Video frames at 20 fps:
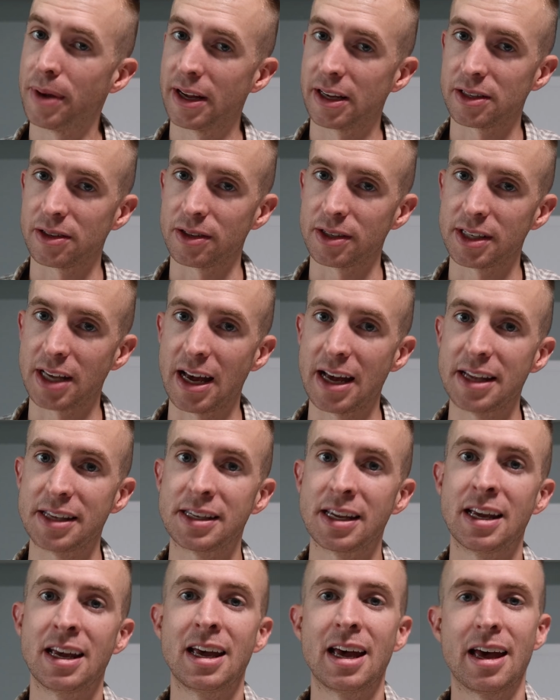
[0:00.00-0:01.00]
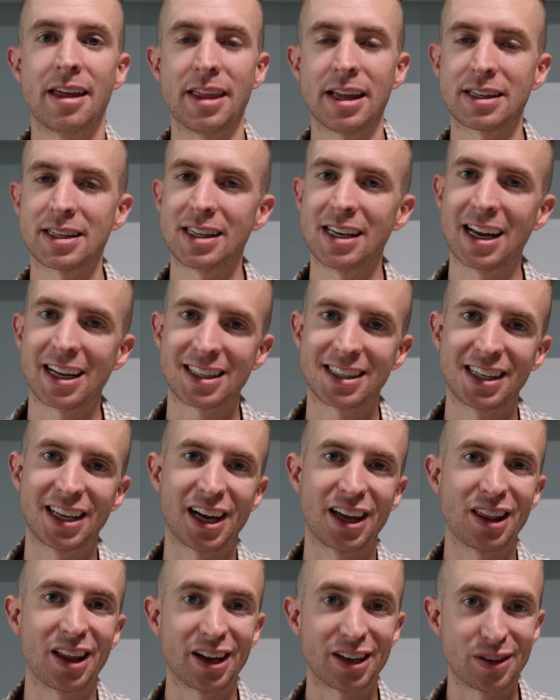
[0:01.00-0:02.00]
pixel size. And that's the next thing
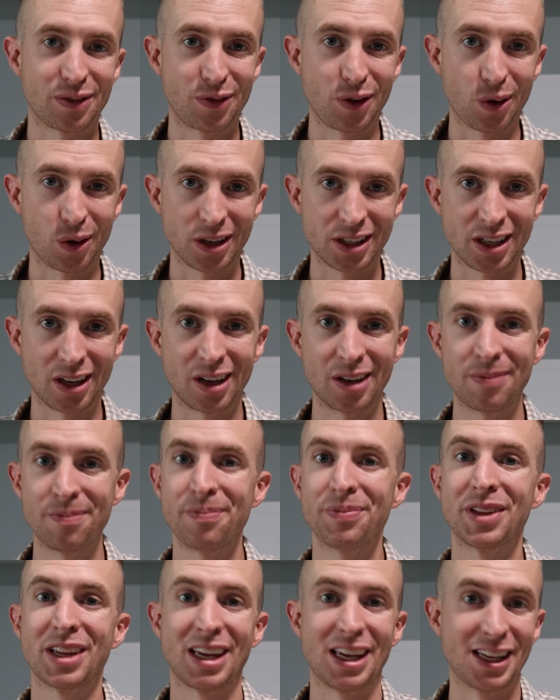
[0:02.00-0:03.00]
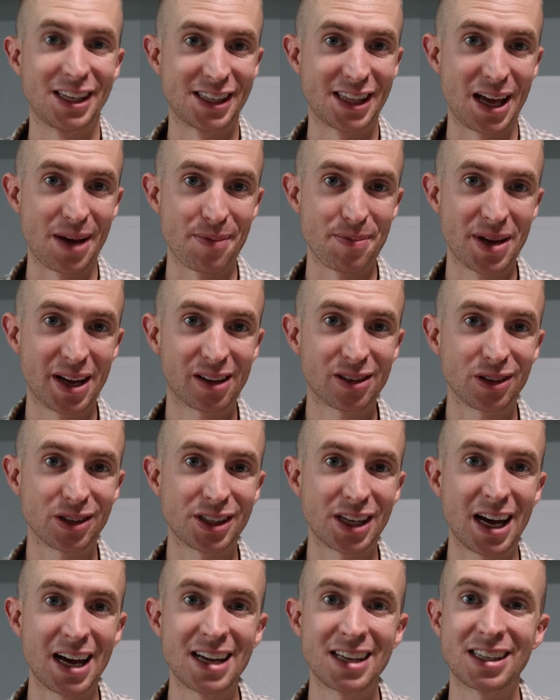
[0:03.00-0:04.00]
I'd like to focus on is that pixel
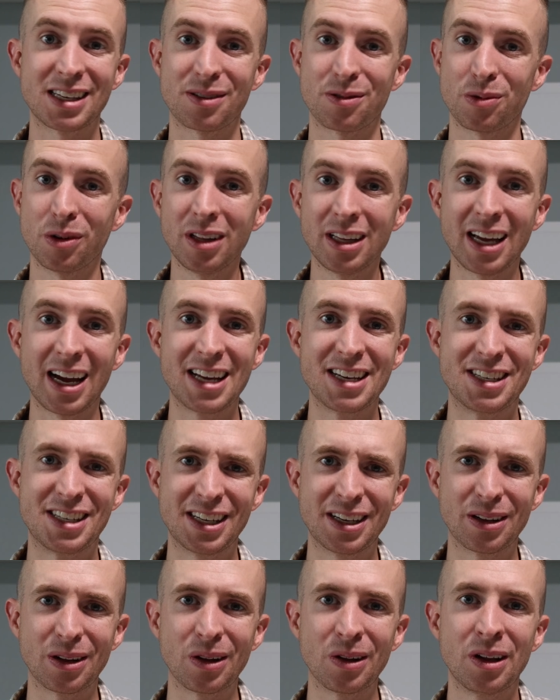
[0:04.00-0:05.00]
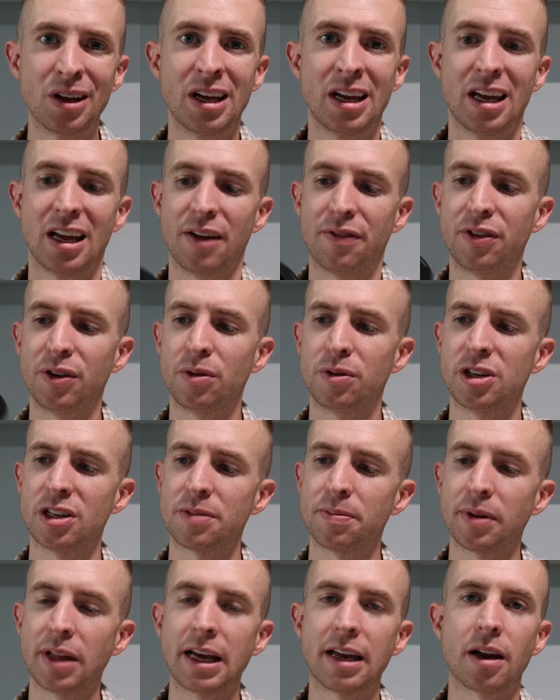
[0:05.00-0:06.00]
size is really ideal if you
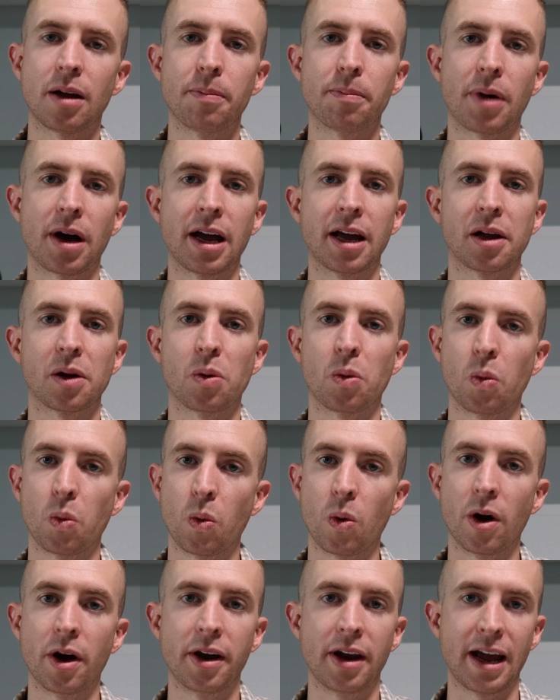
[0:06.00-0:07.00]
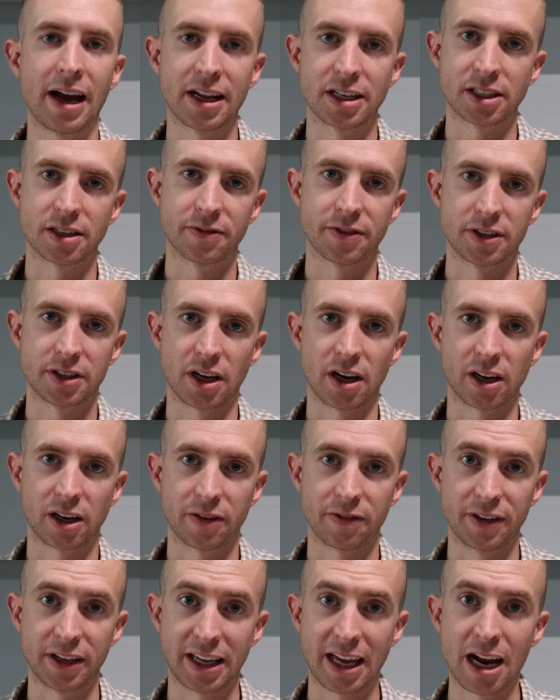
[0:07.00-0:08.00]
just plan on buying one
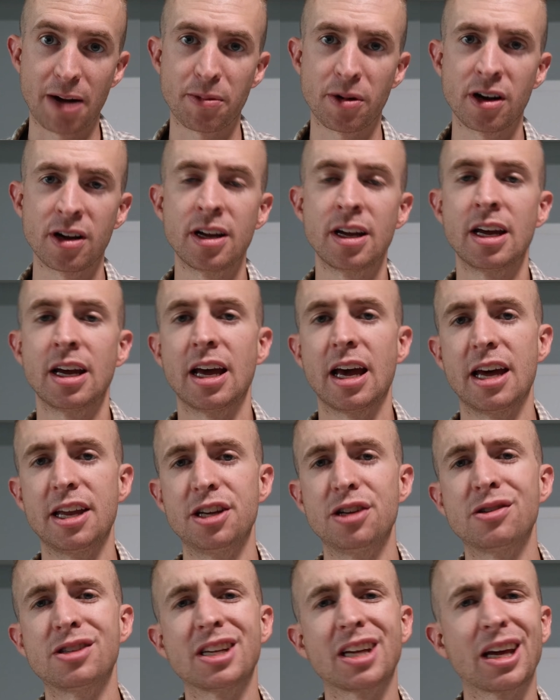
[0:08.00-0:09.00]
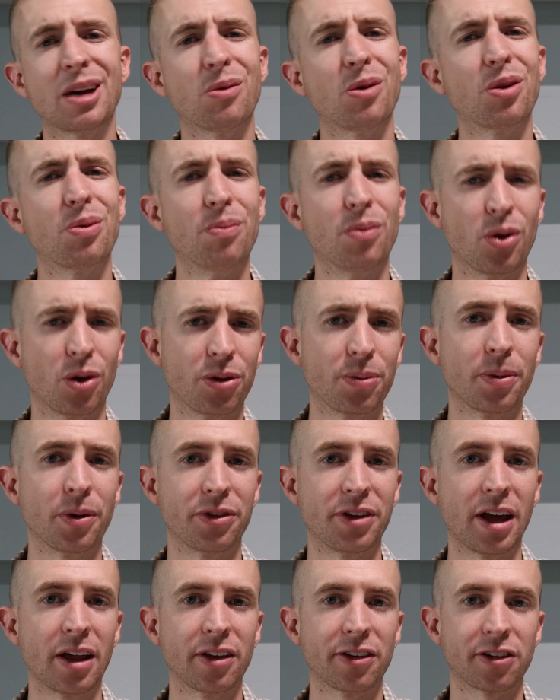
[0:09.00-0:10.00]
astrophotography camera and using it with multiple
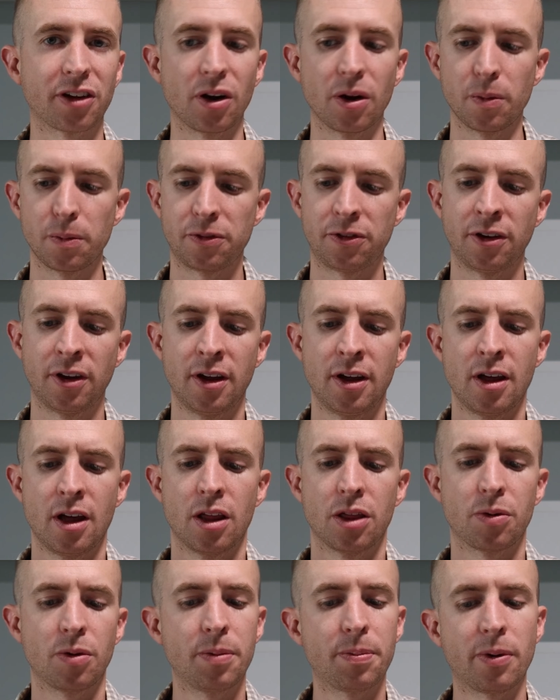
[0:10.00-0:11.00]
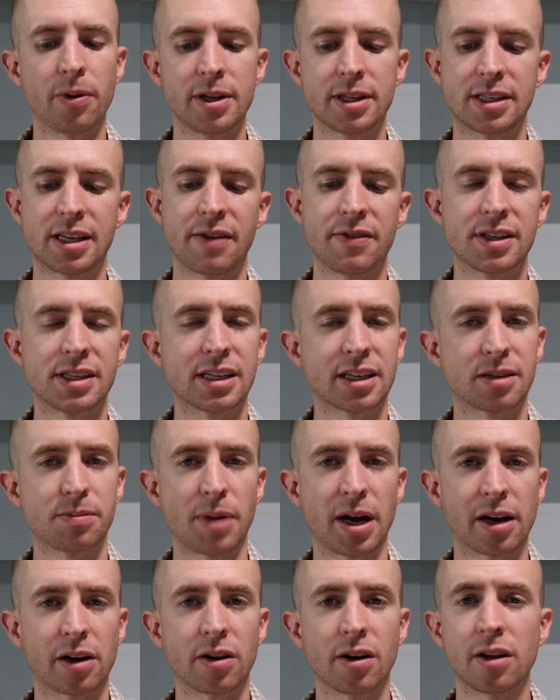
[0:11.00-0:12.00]
telescopes. 3.76
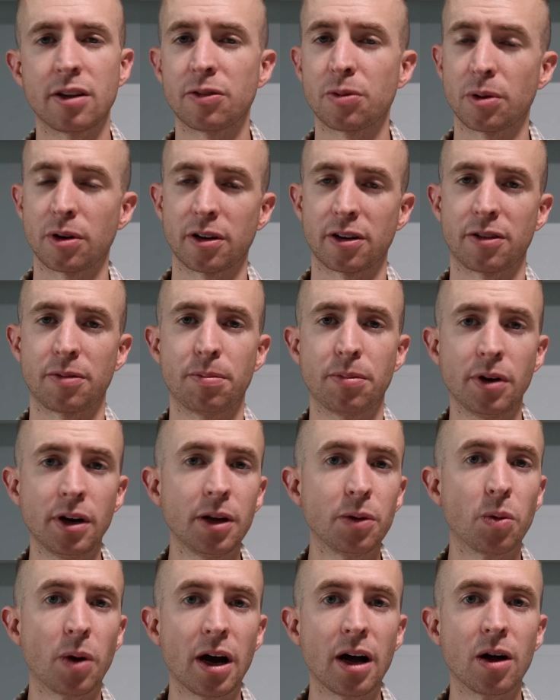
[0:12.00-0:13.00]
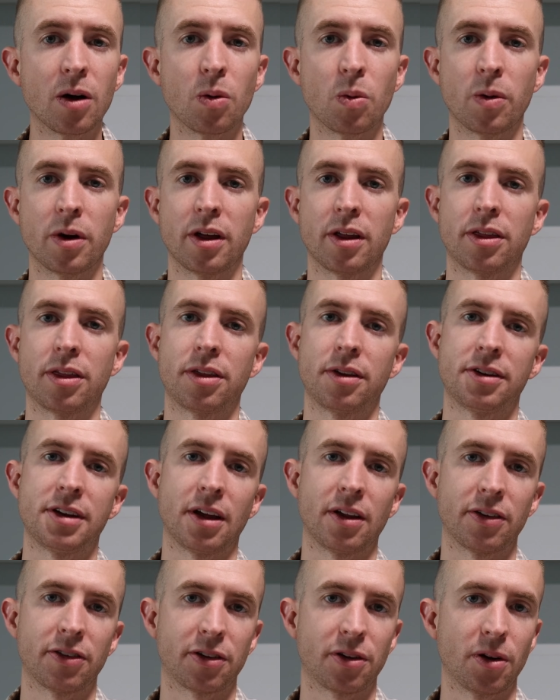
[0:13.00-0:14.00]
microns works pretty well with
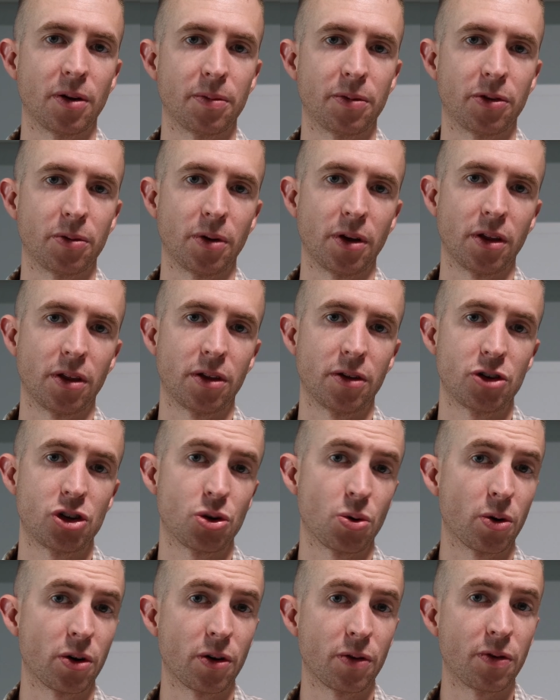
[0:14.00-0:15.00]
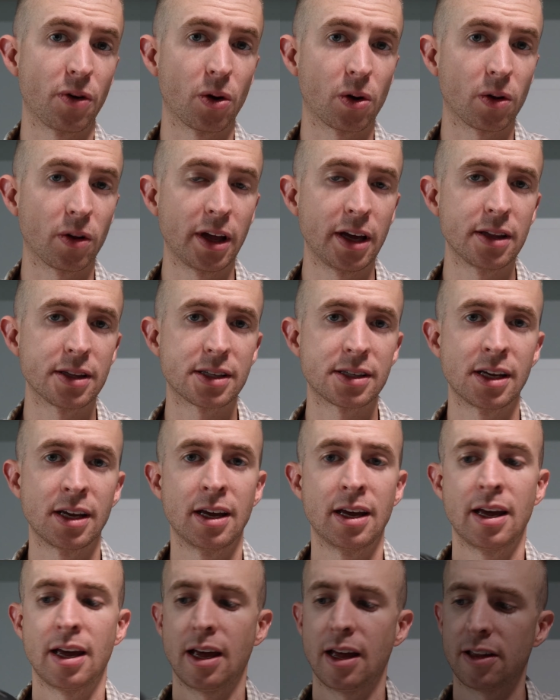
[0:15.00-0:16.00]
telescopes with shorter focal lengths,
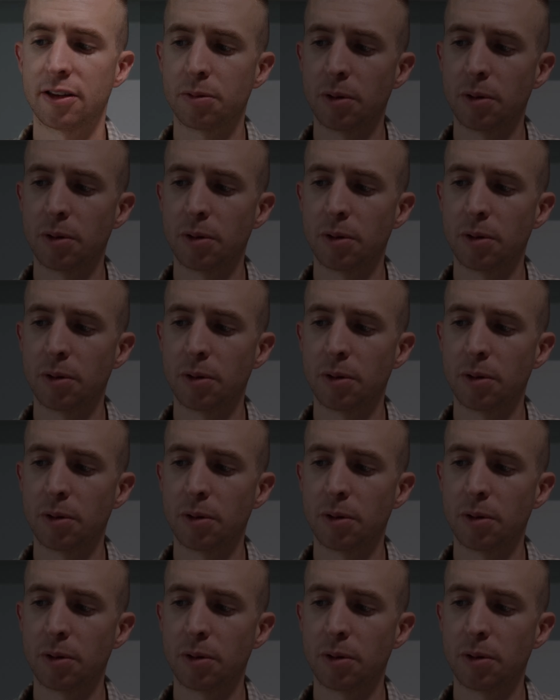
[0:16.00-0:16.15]
as